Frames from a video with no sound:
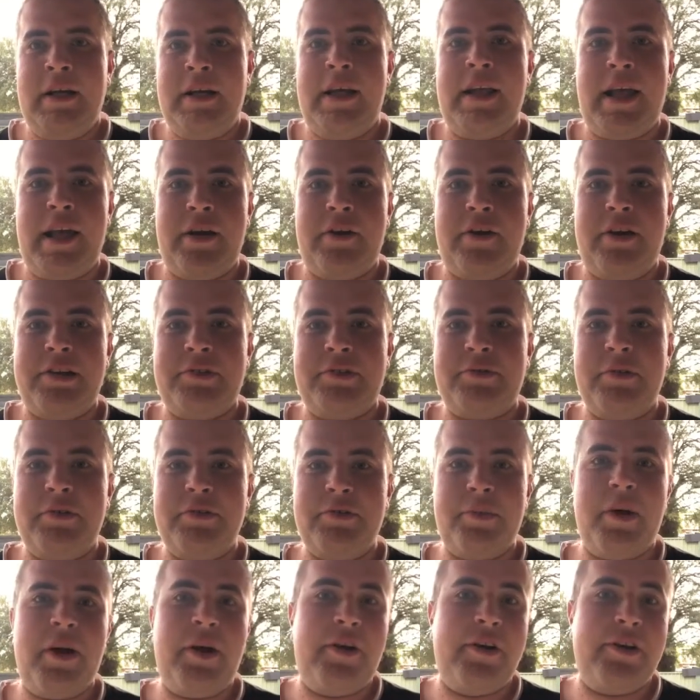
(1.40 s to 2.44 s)
G'day guys,
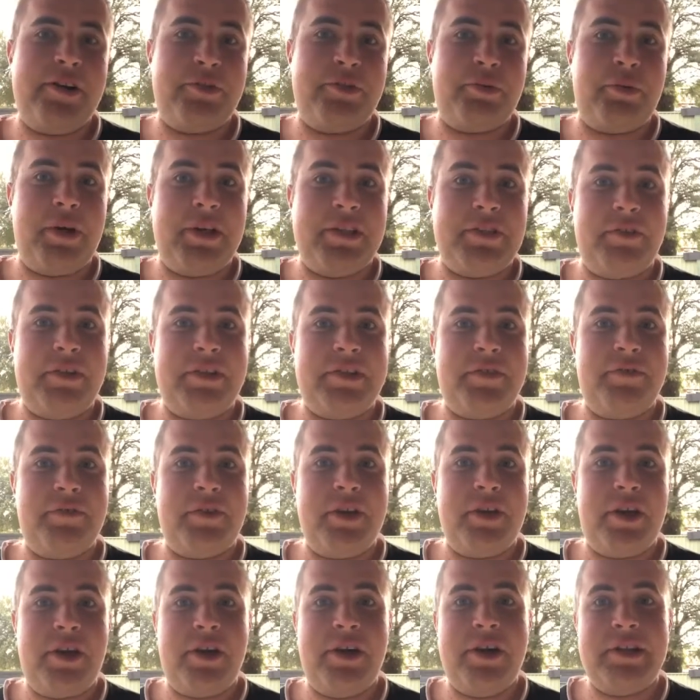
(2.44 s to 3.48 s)
welcome to my RXY's feature
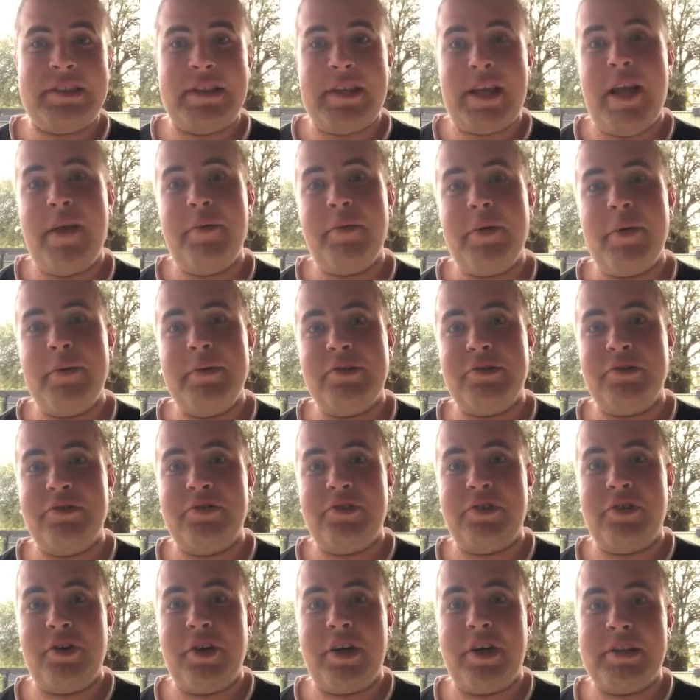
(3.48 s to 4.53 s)
video. Today I'm going to talk
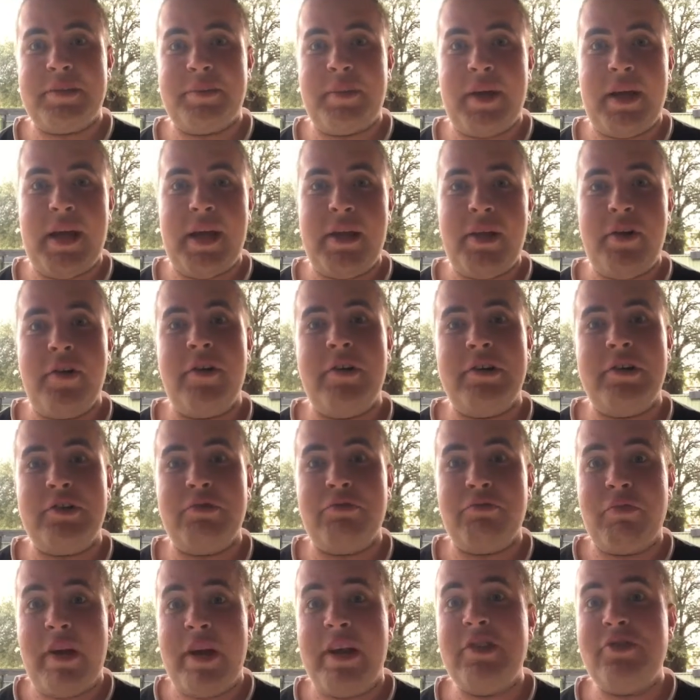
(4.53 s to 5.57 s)
to you guys about NRL's
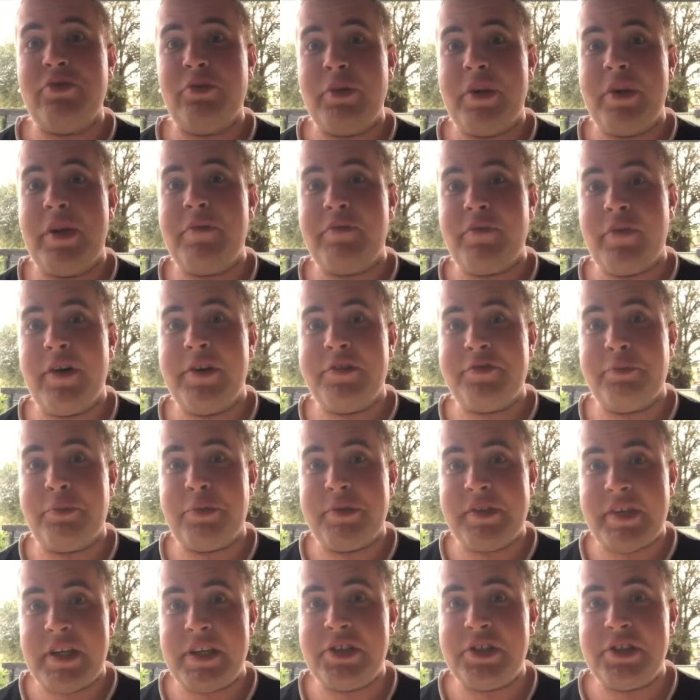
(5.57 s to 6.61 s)
round 25's
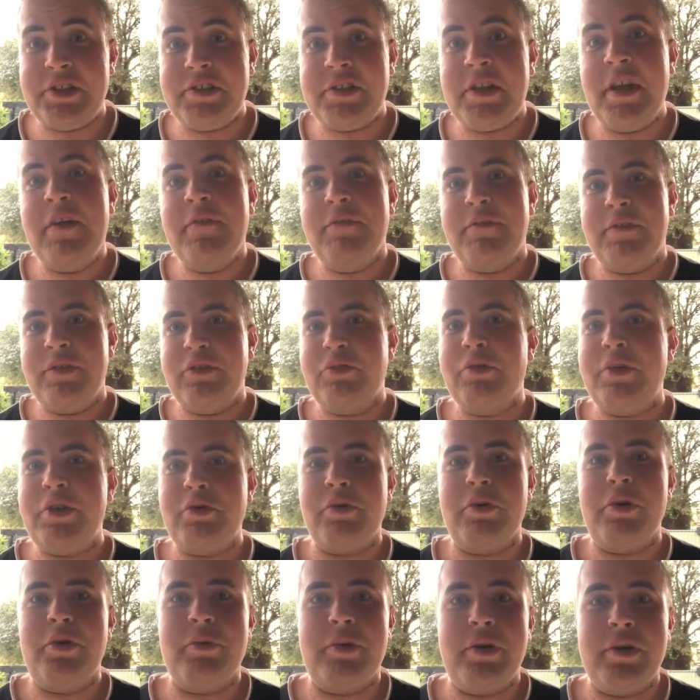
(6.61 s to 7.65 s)
predictions for
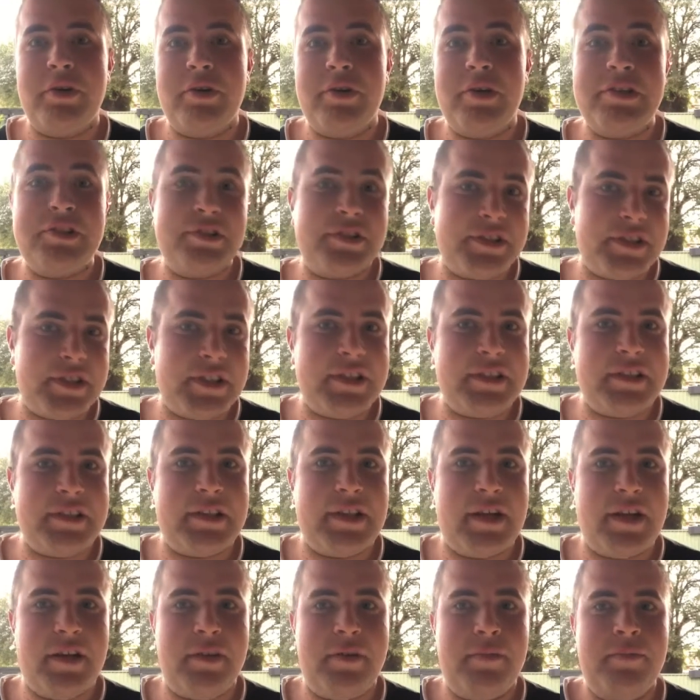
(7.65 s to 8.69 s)
2021. Guys, let's get
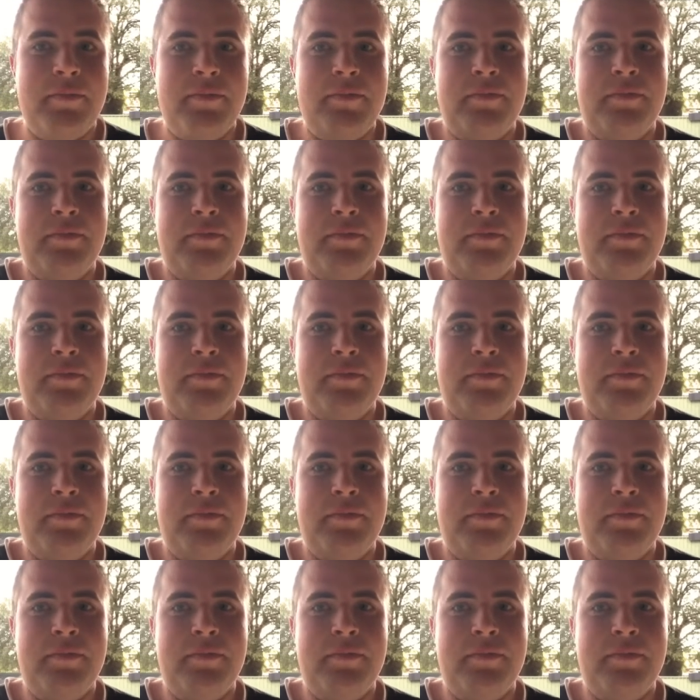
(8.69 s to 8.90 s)
started.